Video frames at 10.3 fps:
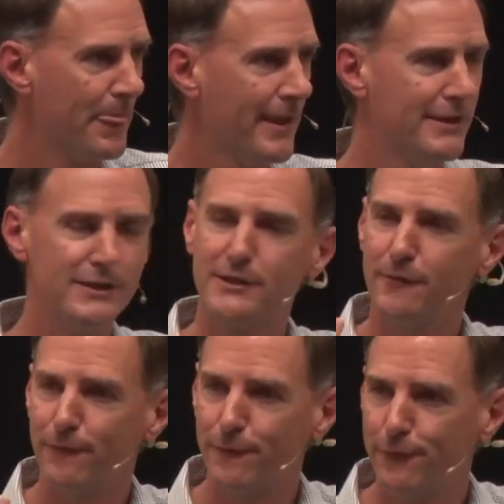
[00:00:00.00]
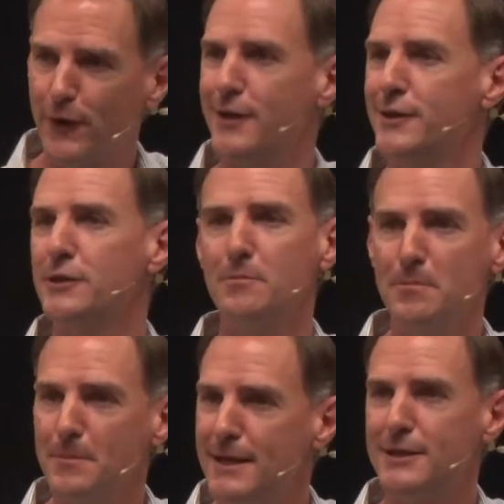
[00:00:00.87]
is
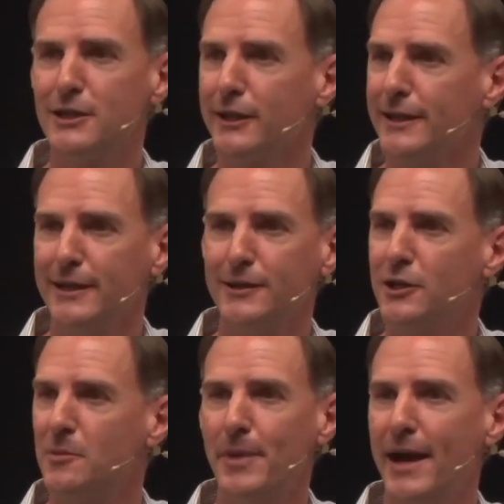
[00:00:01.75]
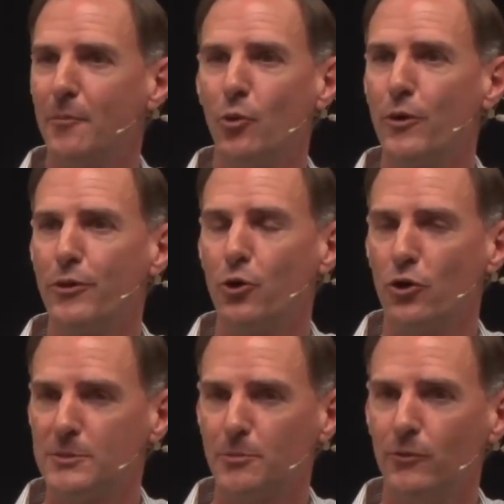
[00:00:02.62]
fundamentally incompatible with the
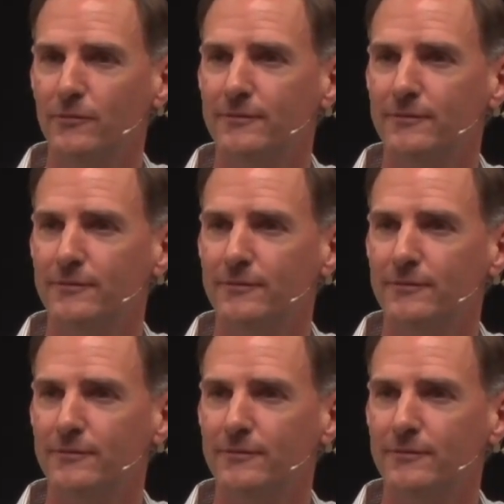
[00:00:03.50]
gospel.